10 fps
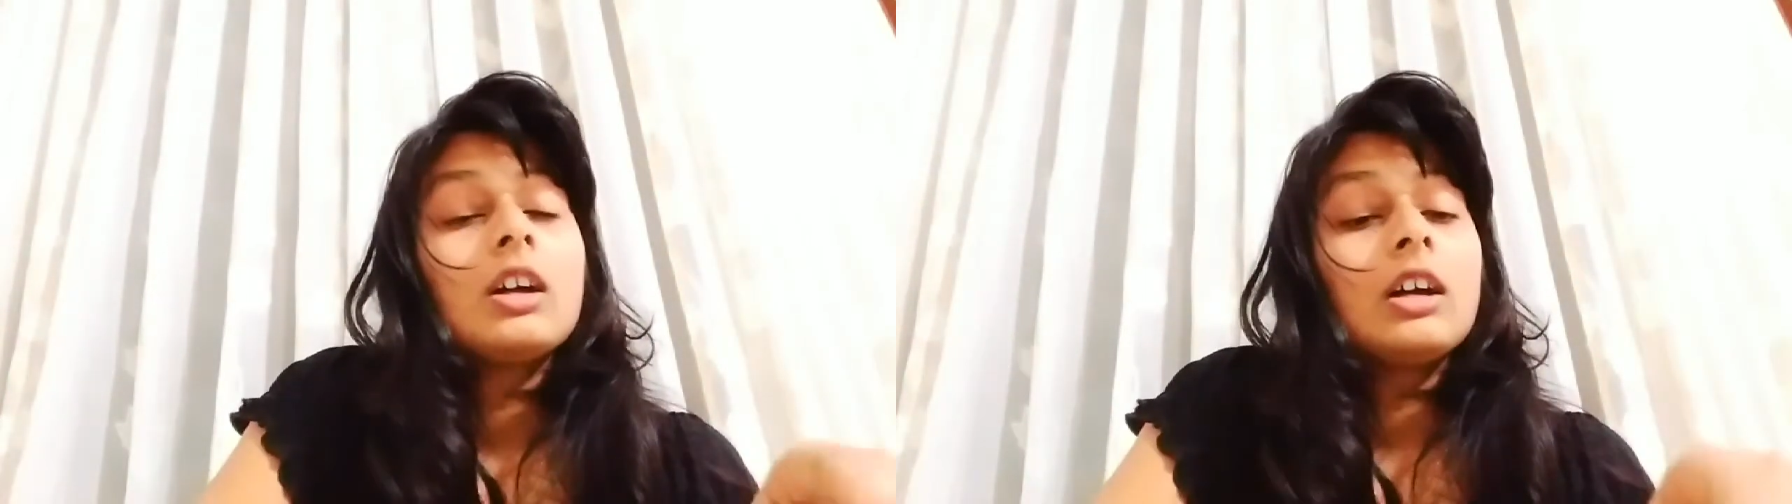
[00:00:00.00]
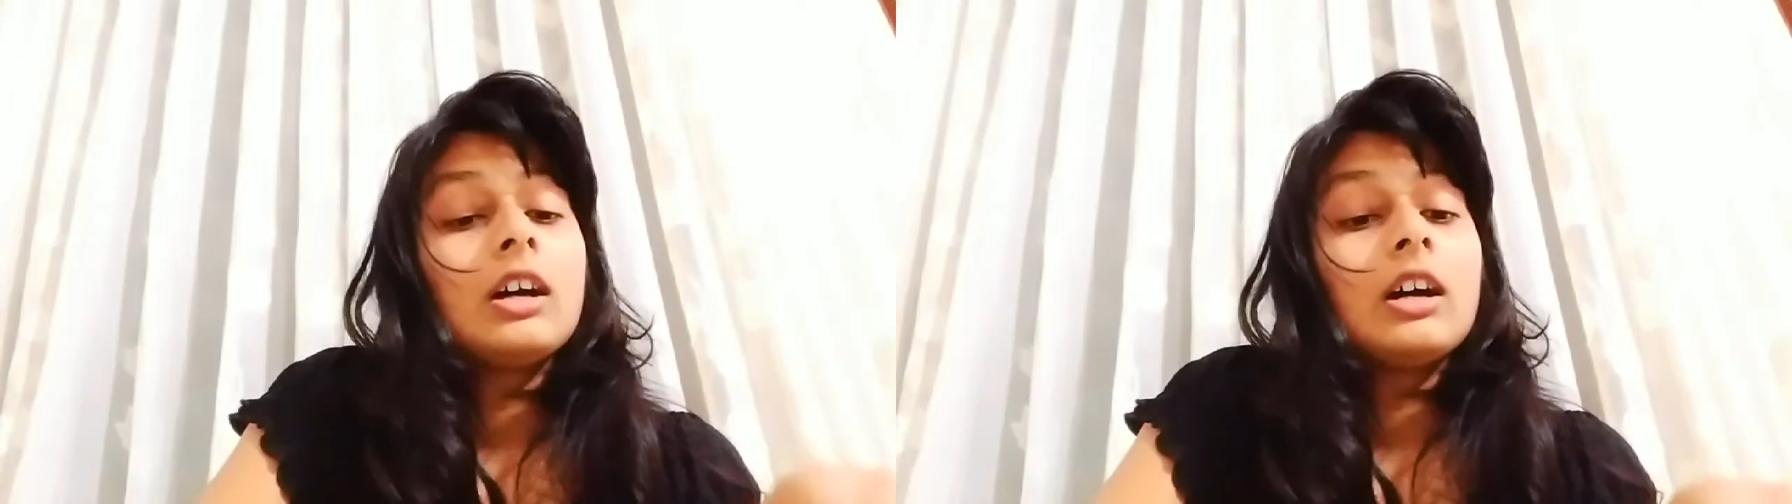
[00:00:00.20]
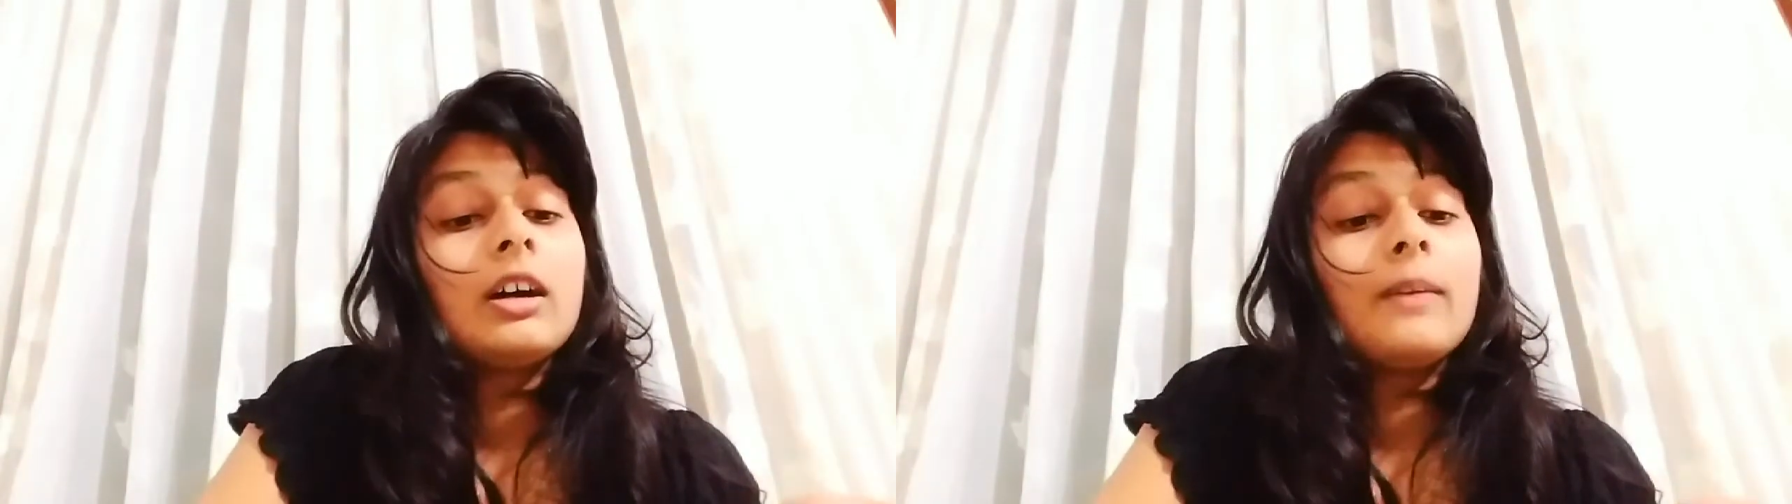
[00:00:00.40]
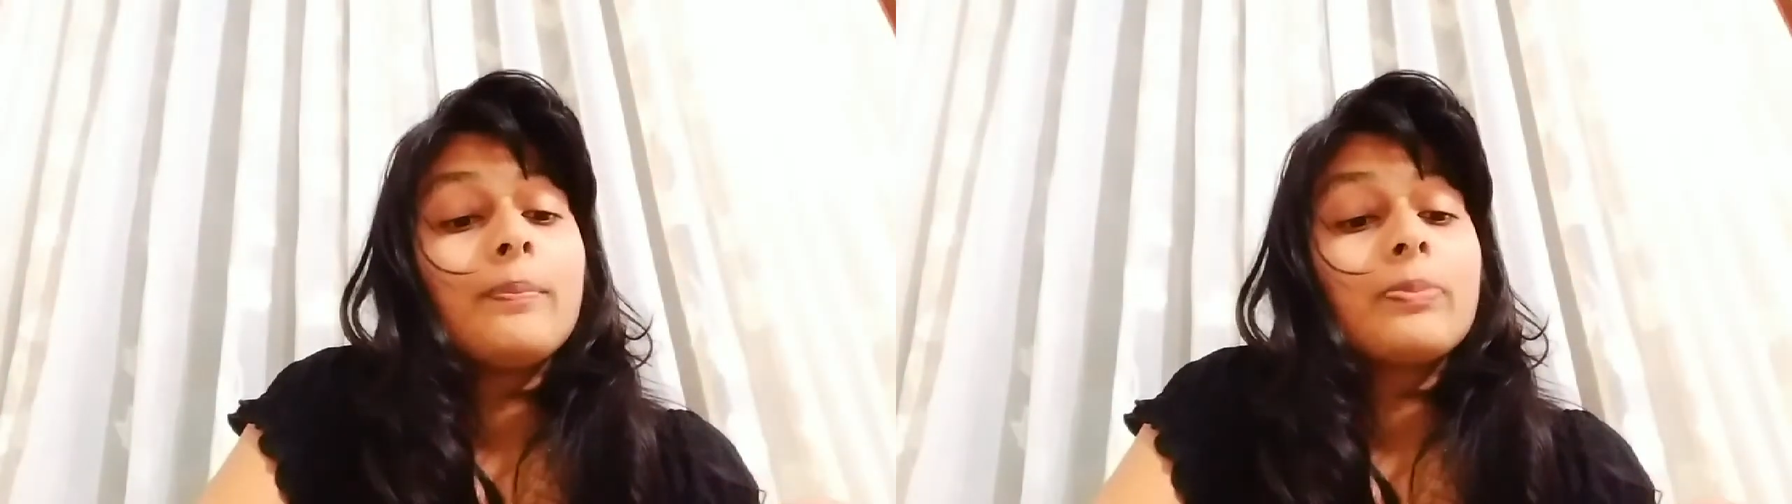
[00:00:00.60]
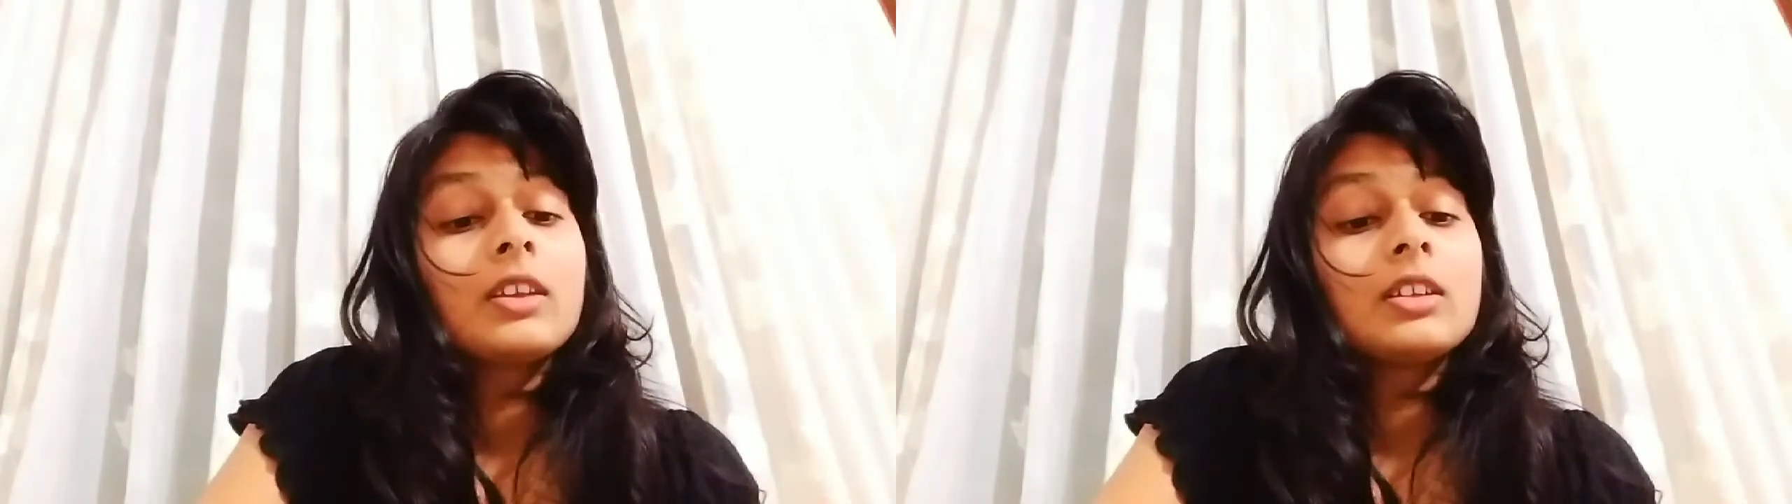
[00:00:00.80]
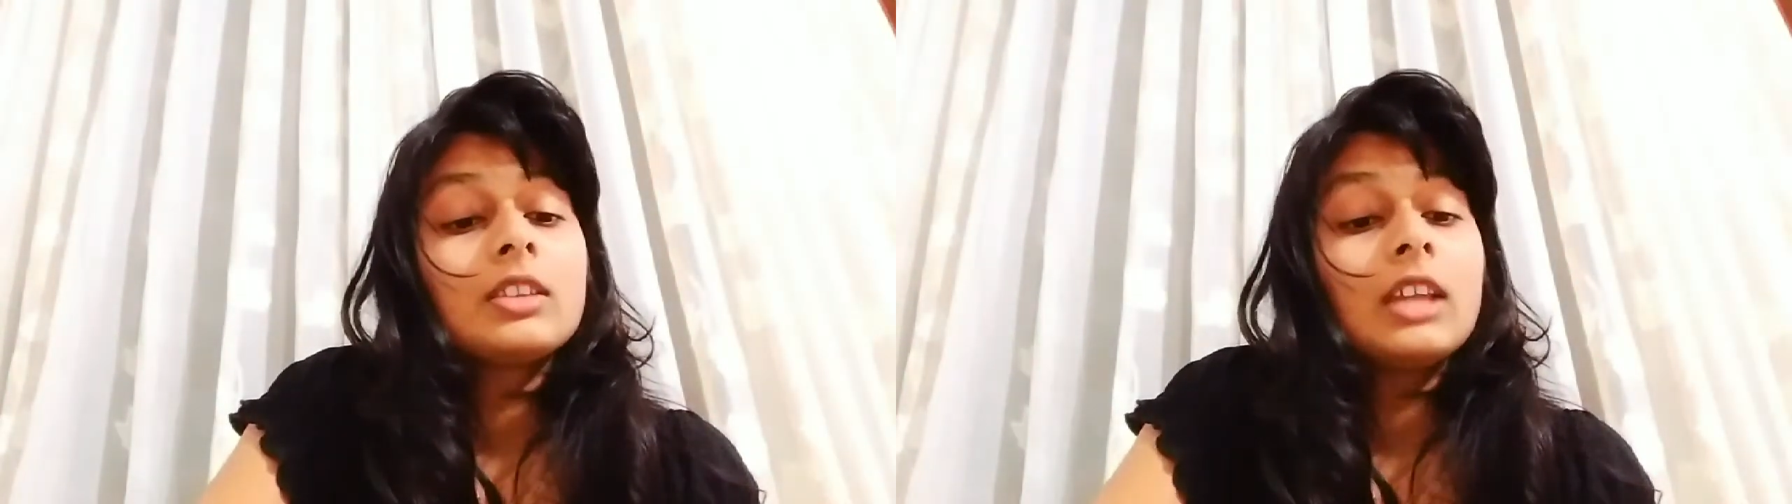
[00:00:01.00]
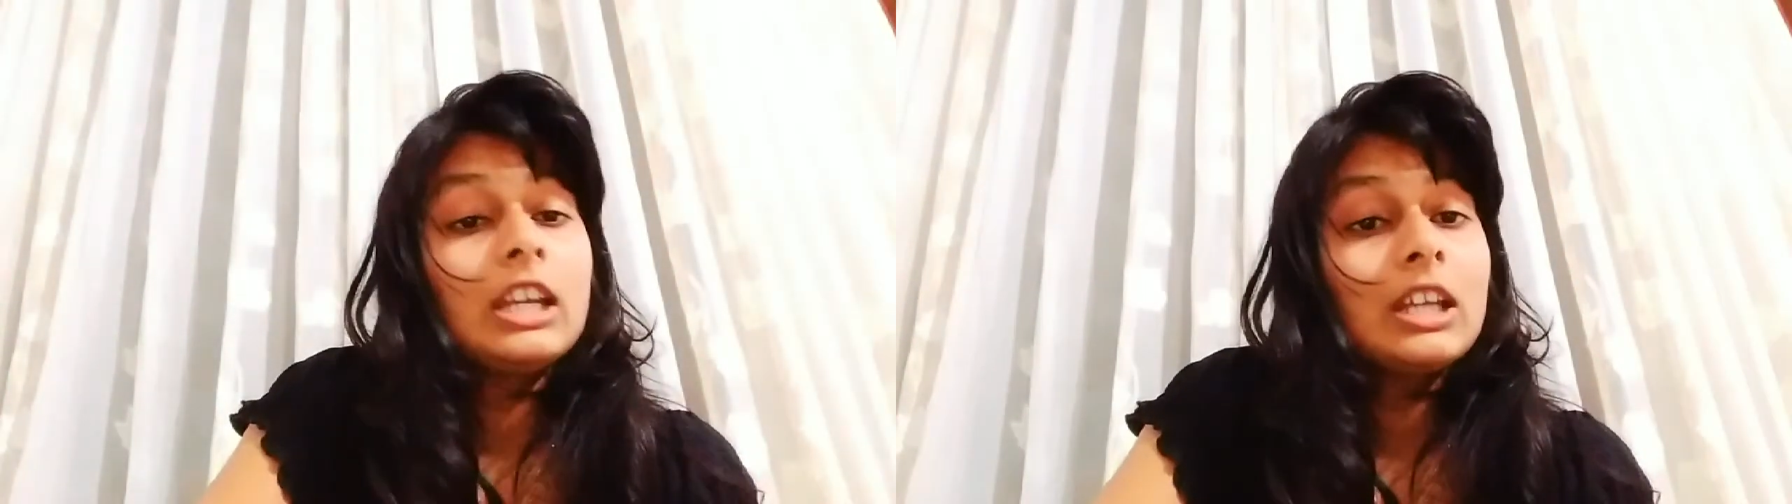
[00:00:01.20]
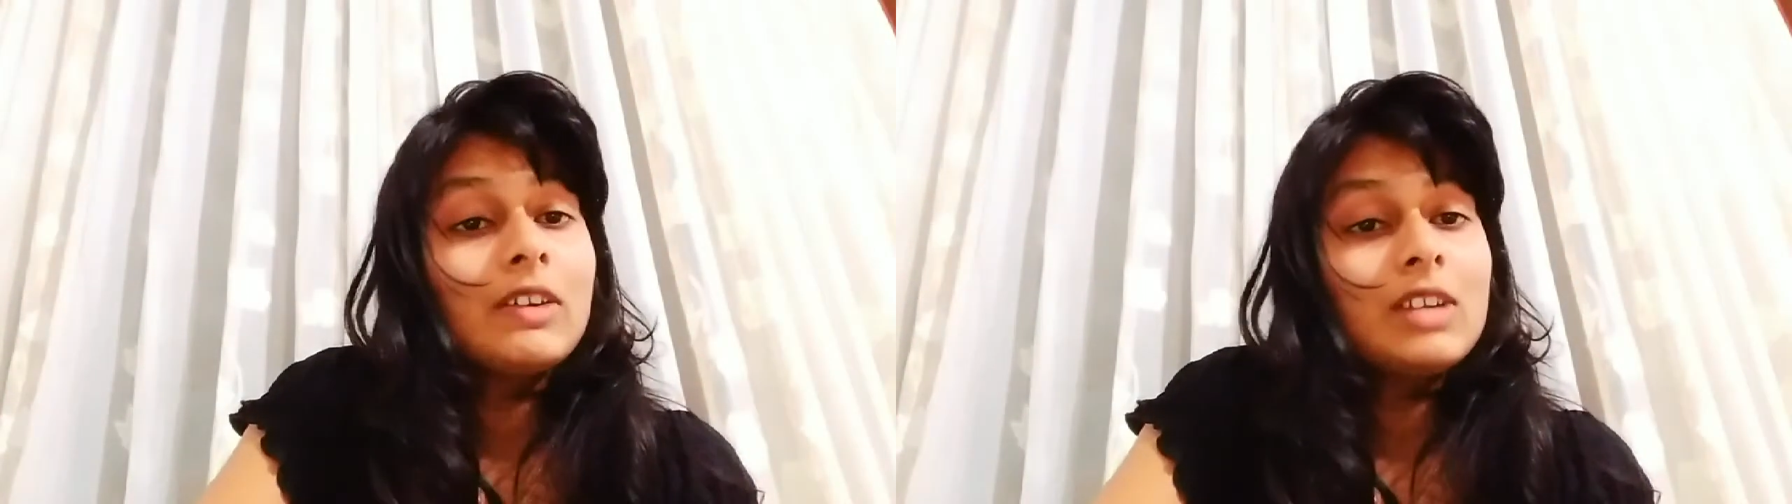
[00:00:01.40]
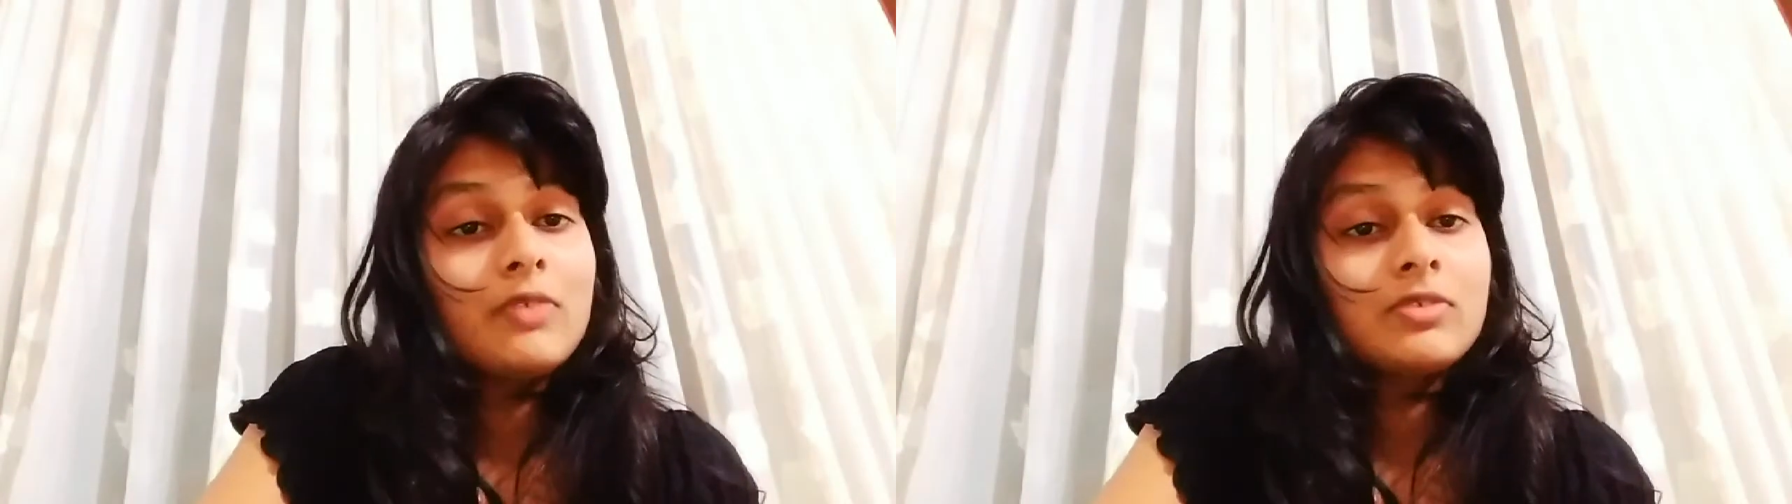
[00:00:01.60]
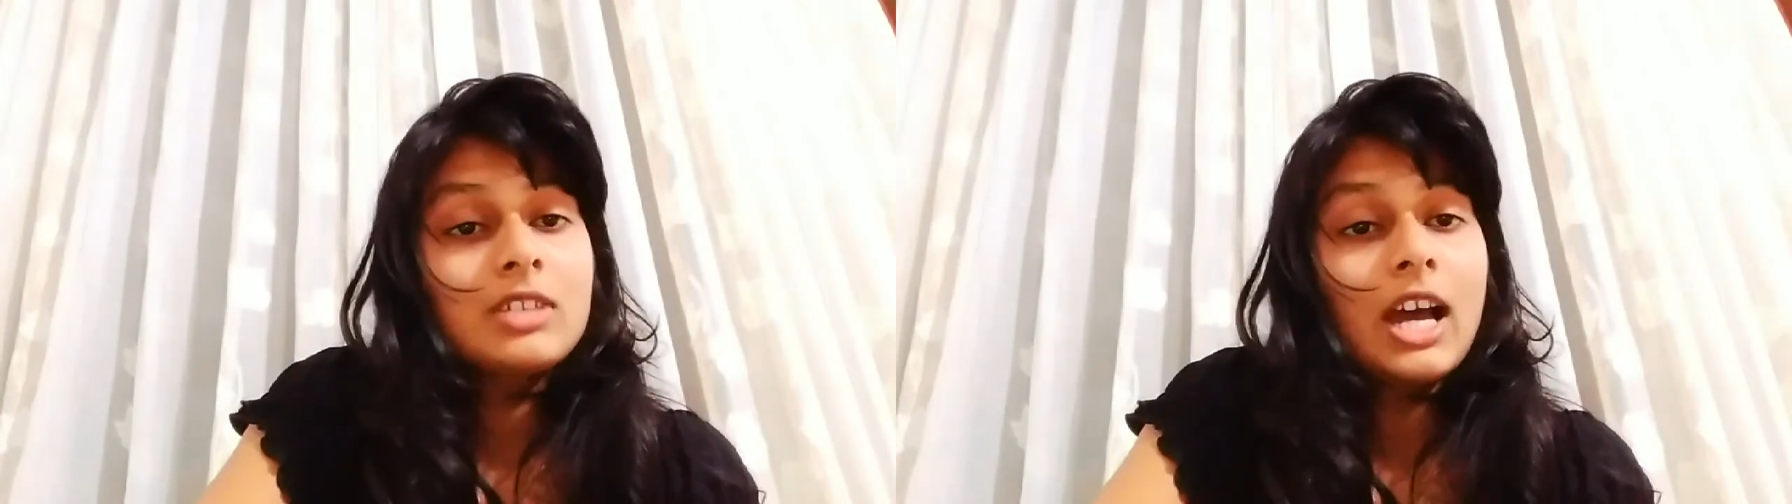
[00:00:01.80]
the interval of